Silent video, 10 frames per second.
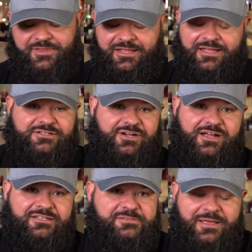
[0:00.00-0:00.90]
and
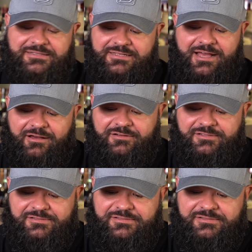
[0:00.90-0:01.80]
trying to space it out
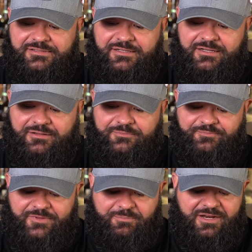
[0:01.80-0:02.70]
because I'm
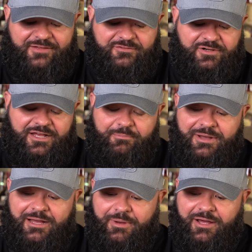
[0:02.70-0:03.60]
going to have to run out and
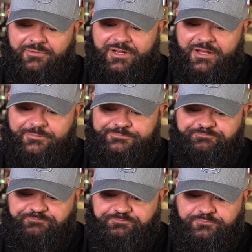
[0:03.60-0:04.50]
buy a bottle now.
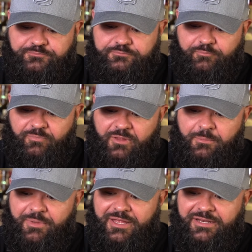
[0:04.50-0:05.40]

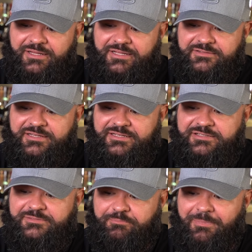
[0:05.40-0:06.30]
But
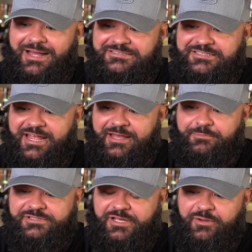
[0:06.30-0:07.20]
it's my
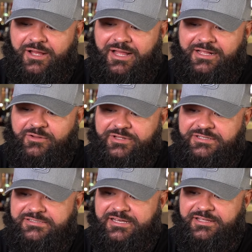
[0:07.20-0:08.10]
jam, so I can go ahead
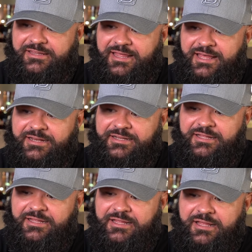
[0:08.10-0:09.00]
and tell you that.
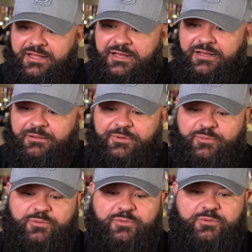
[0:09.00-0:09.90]
But
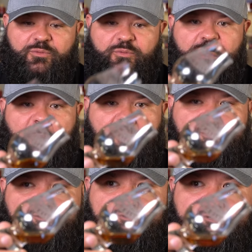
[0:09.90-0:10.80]
we'll walk
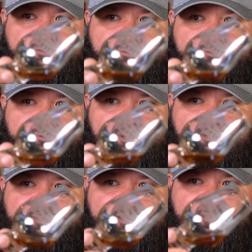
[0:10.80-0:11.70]
through it.
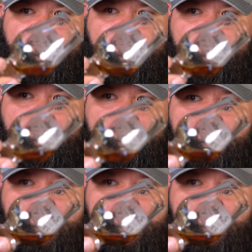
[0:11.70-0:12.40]
I'll try to give you some